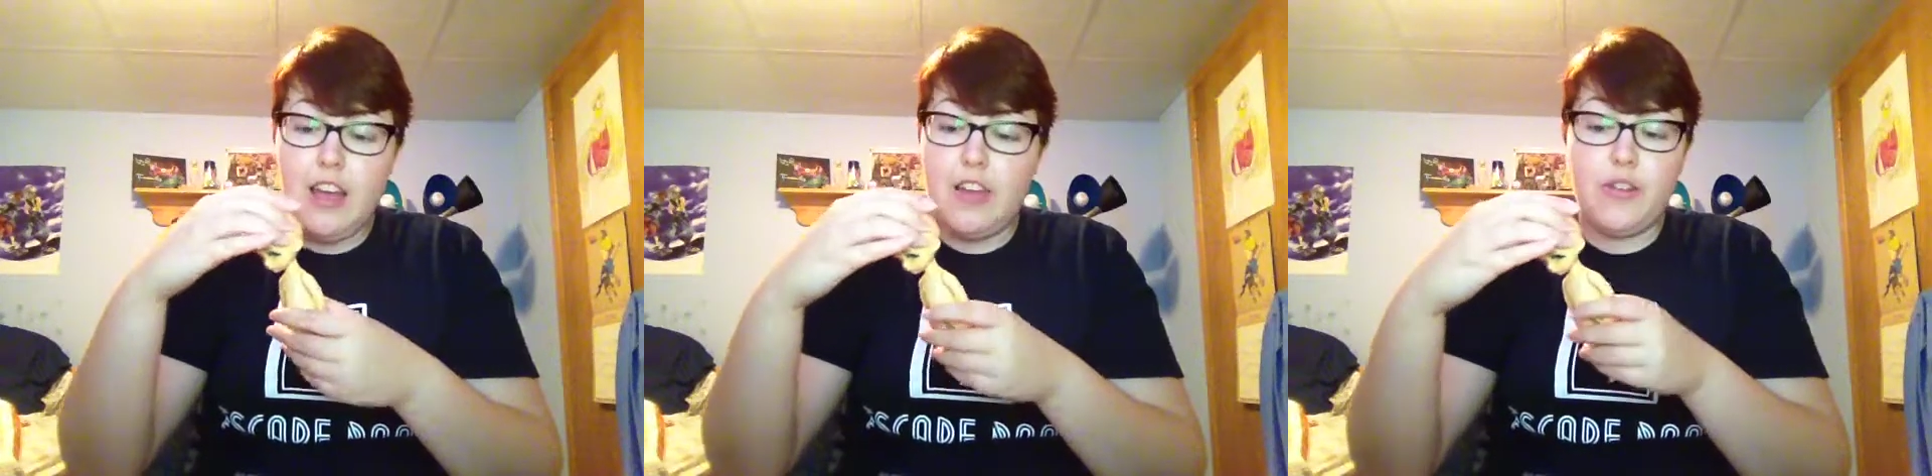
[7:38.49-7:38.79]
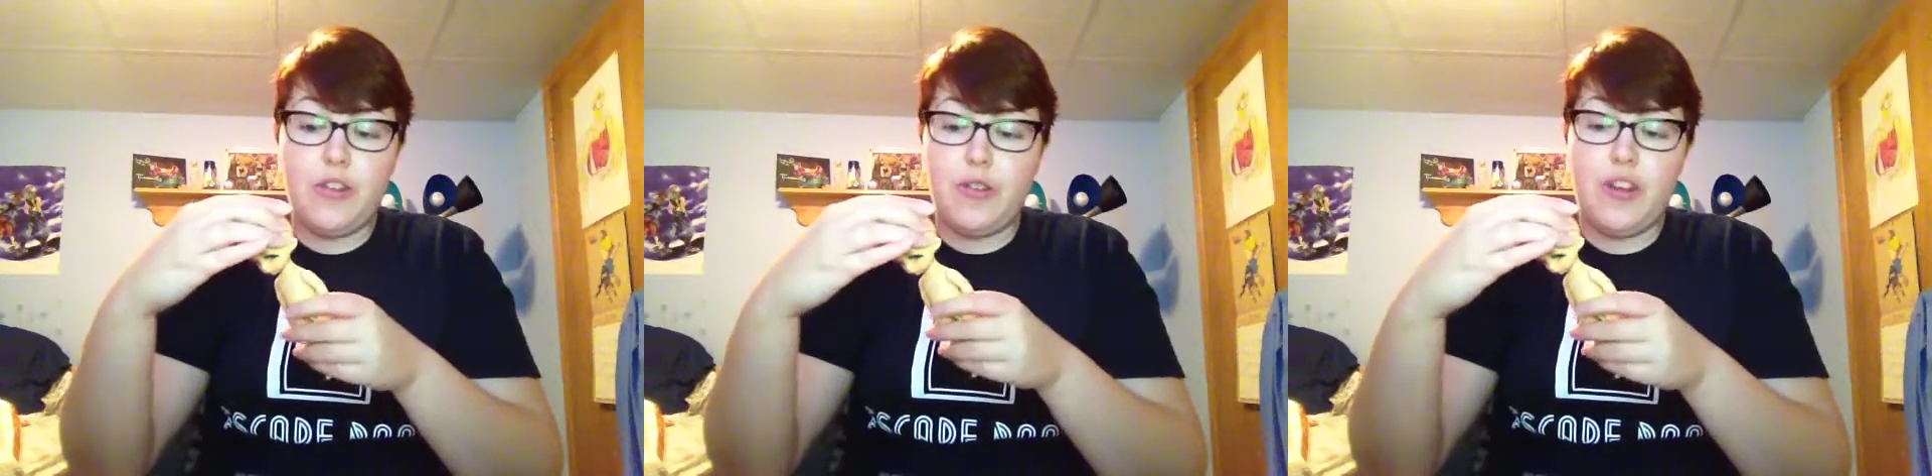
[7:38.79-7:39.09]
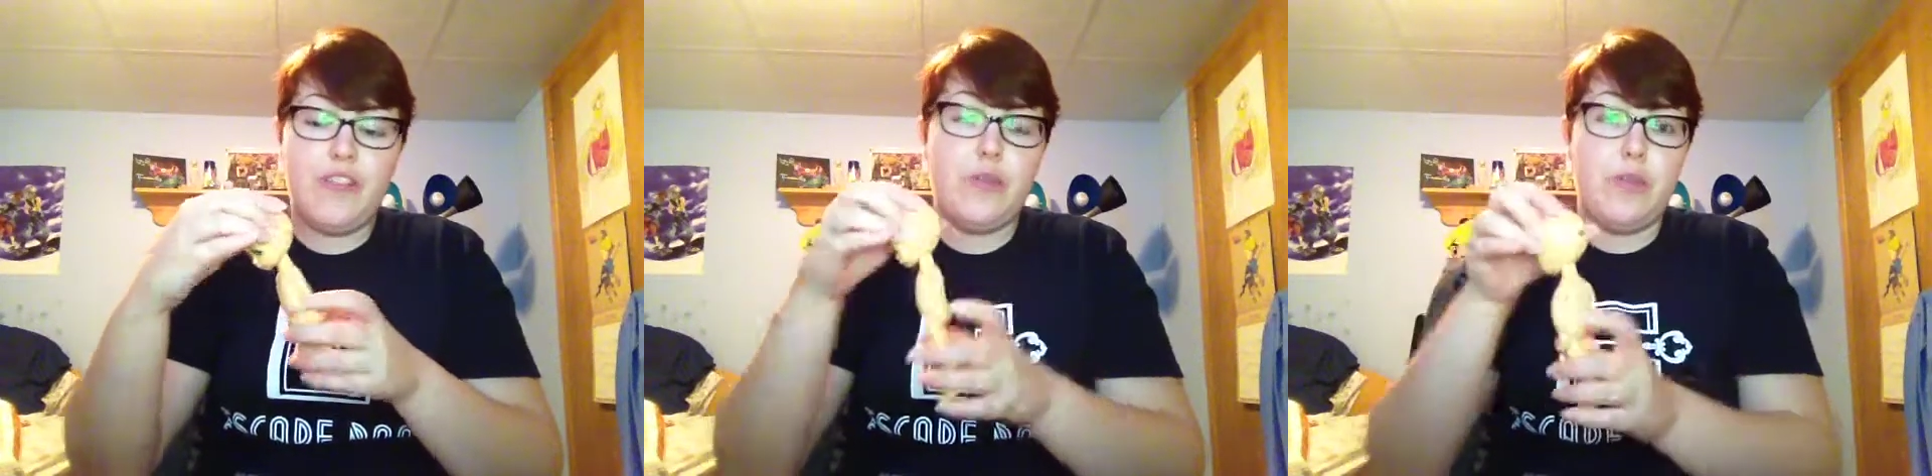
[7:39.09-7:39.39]
You don't
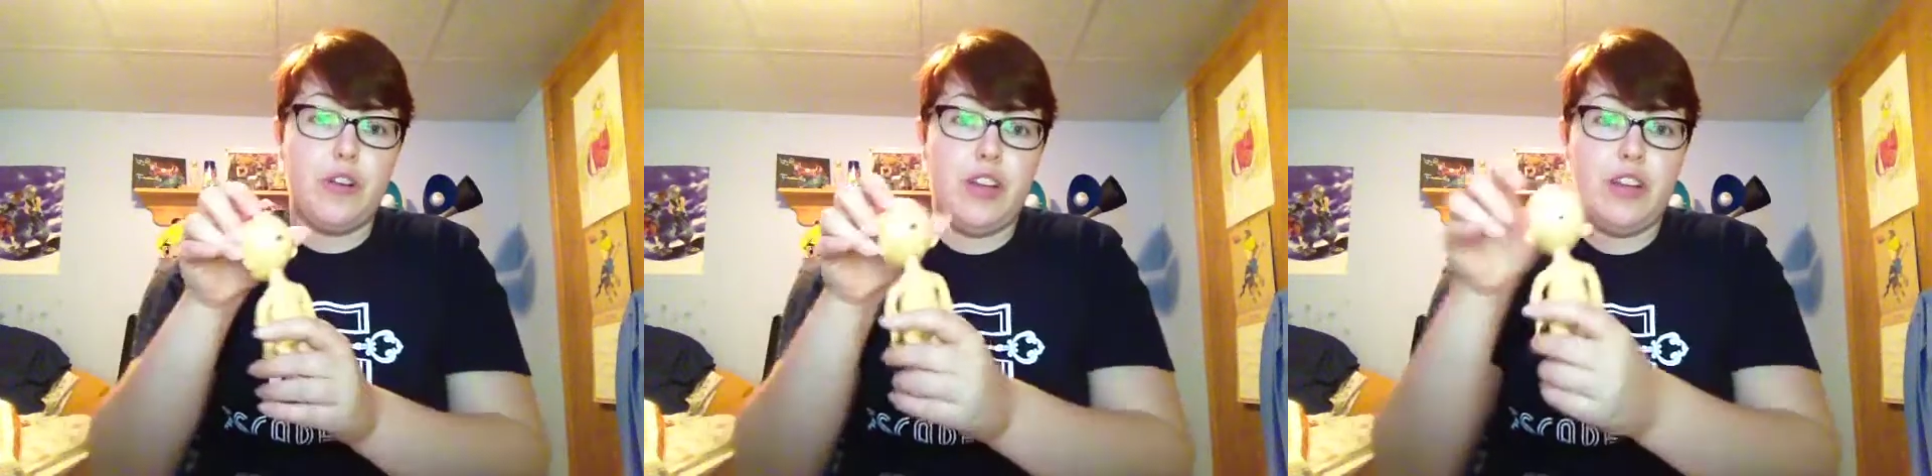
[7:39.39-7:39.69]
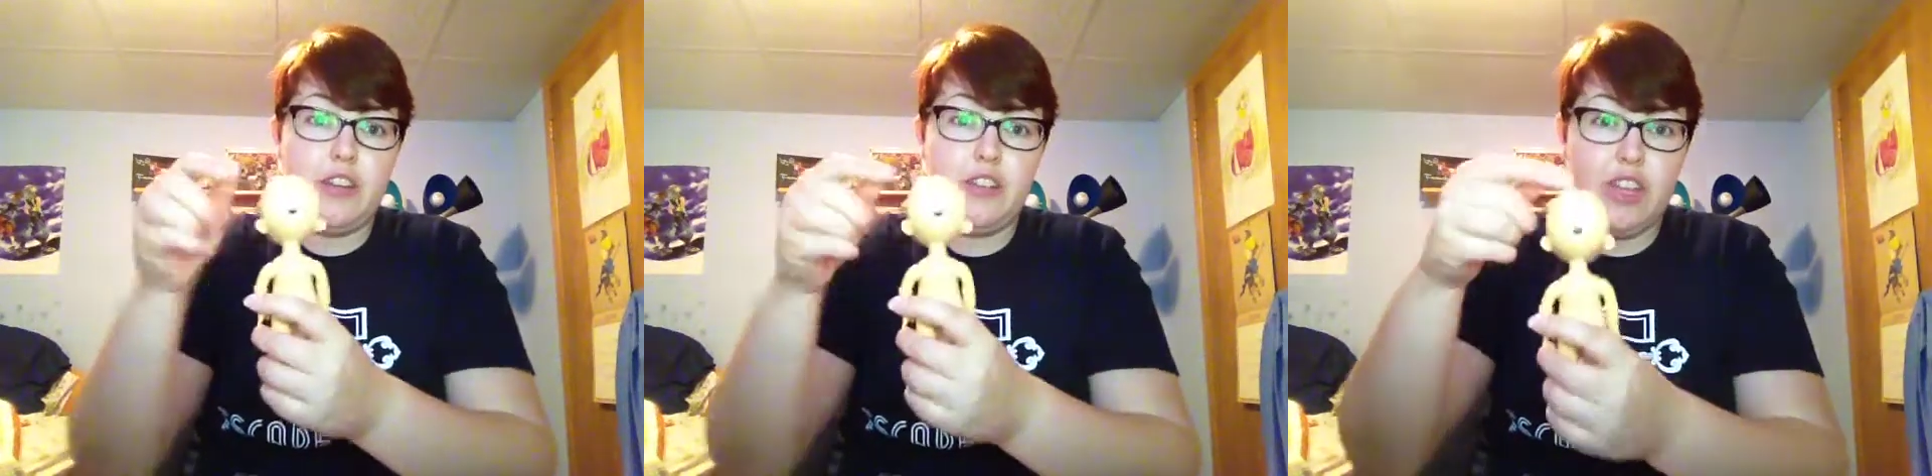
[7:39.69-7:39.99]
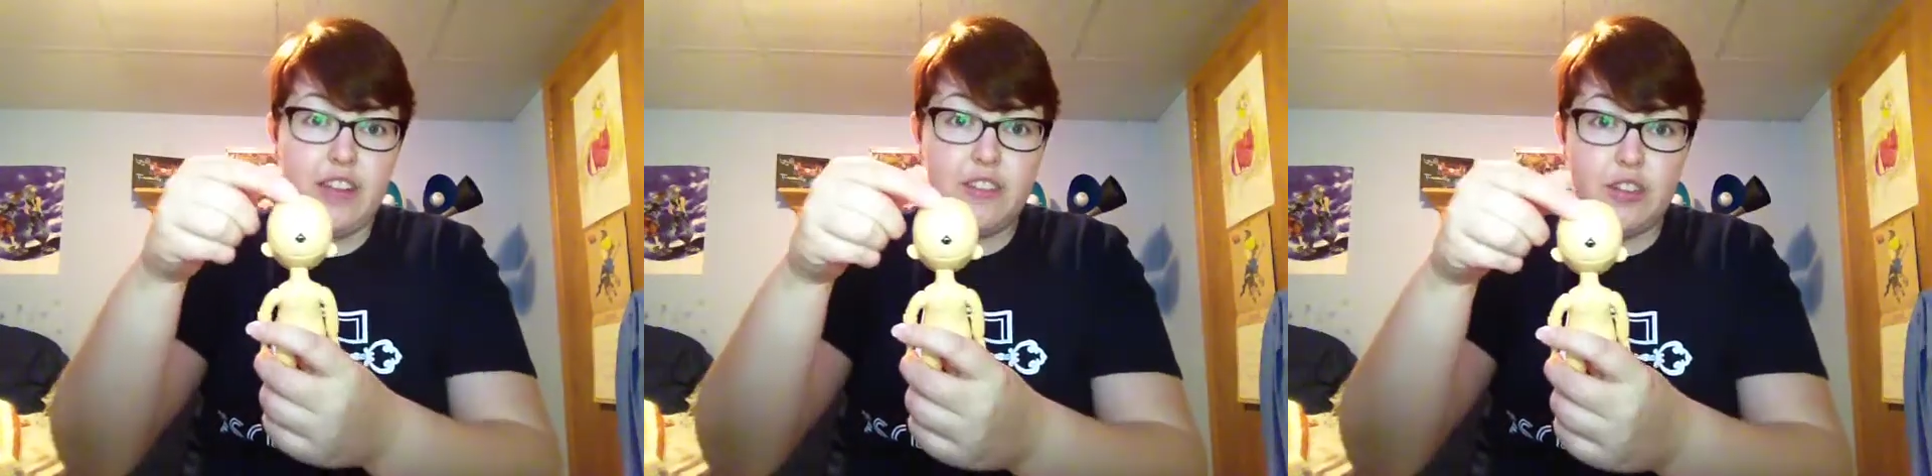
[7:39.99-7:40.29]
have to worry. She
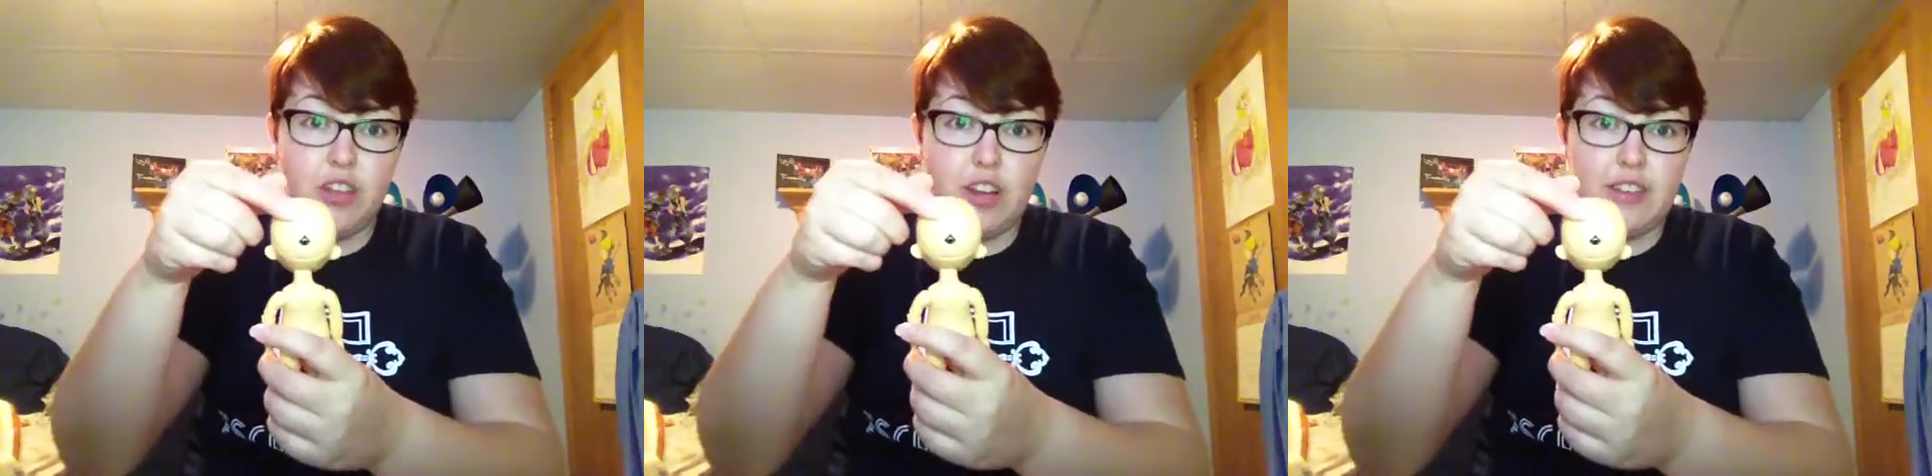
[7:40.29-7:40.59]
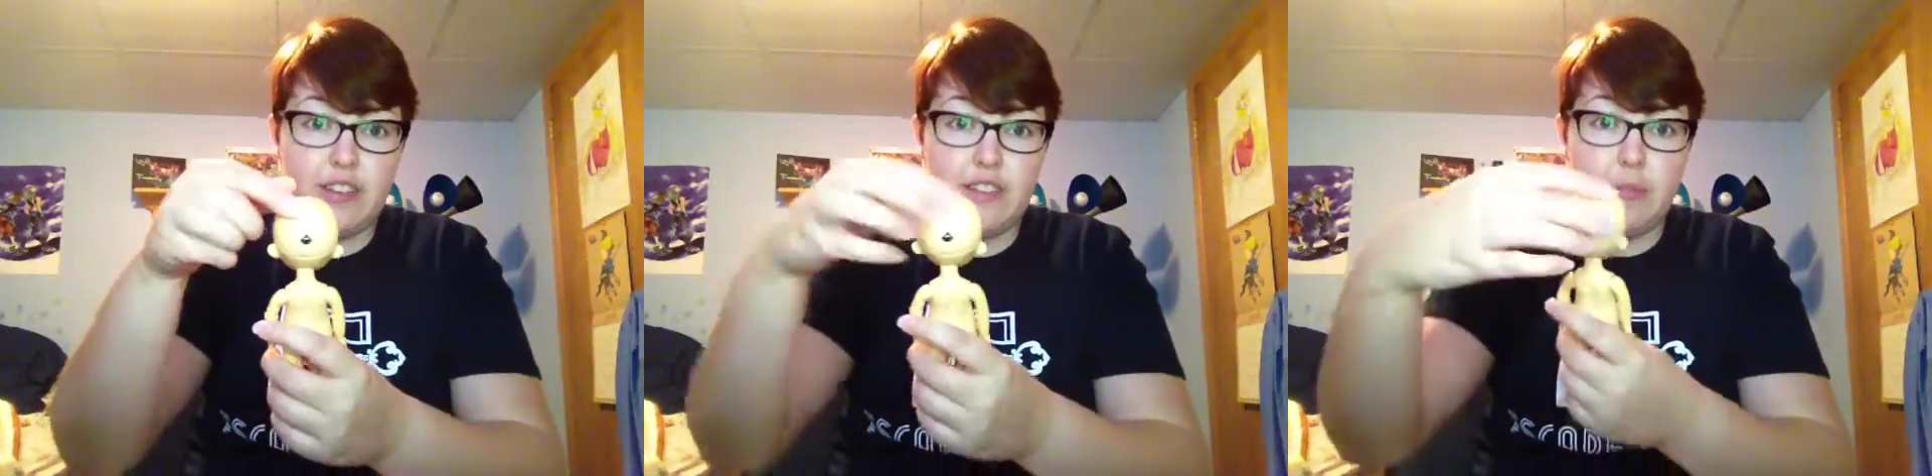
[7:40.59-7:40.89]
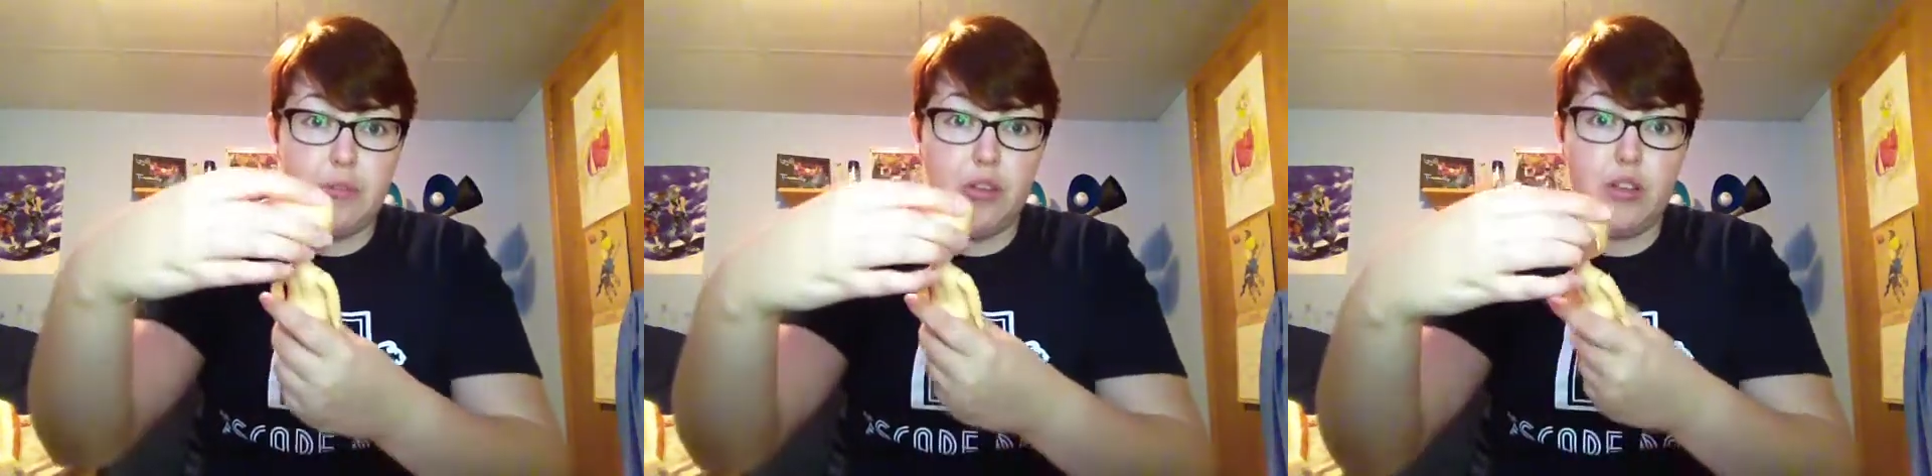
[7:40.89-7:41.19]
has her Lati
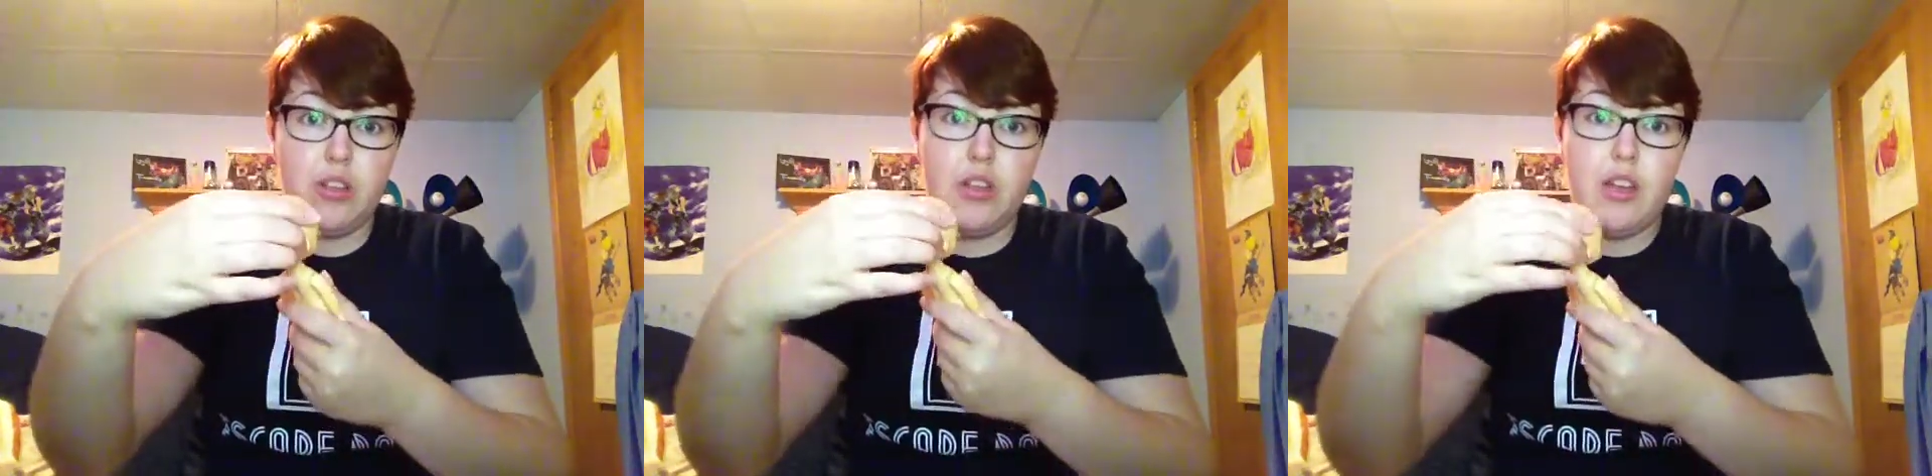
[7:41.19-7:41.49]
symbol.